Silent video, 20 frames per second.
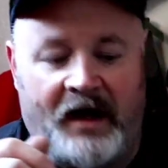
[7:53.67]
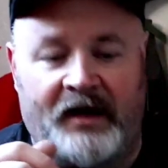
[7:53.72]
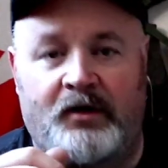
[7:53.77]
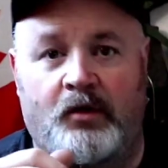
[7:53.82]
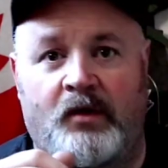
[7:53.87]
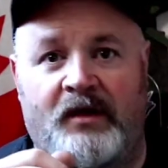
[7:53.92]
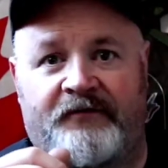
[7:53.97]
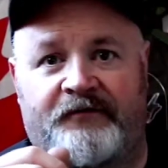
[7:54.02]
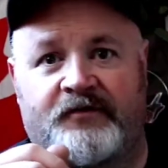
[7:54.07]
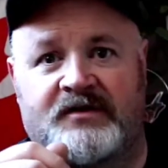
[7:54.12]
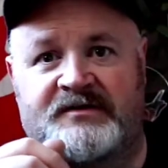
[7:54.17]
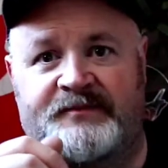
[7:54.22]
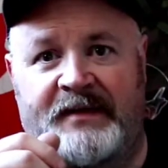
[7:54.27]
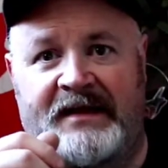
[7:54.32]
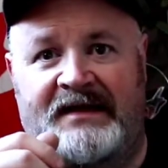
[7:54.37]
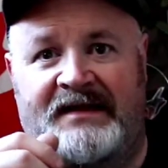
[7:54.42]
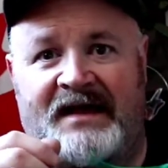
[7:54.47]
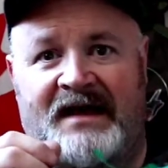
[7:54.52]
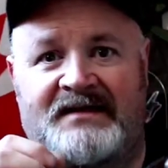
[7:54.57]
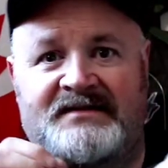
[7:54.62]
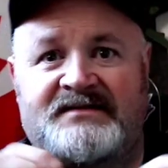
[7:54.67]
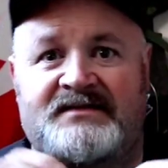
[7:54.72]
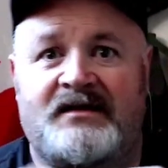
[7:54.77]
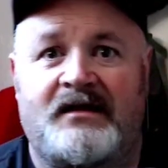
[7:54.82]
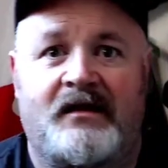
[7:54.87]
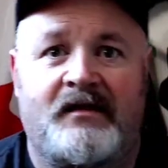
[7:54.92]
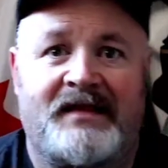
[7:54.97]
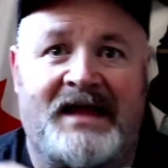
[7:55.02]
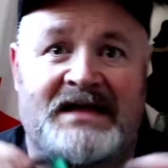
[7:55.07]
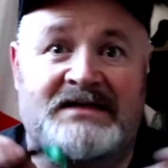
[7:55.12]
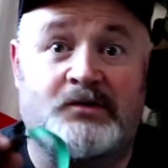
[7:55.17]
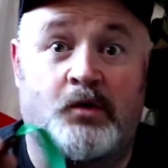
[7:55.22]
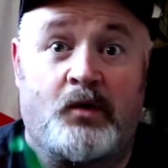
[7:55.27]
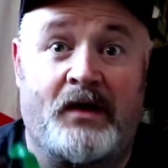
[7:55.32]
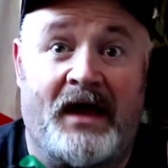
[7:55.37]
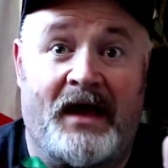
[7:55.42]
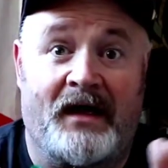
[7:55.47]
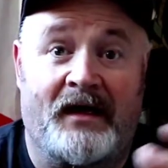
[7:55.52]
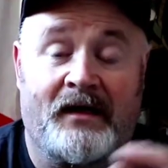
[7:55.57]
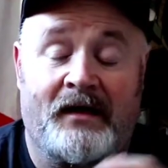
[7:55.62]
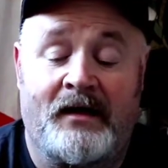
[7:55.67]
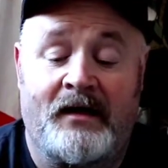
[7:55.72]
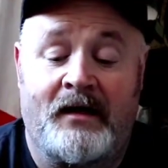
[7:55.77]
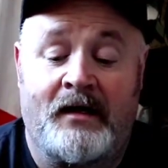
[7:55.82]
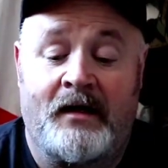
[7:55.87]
I do that for speed tests. That's okay.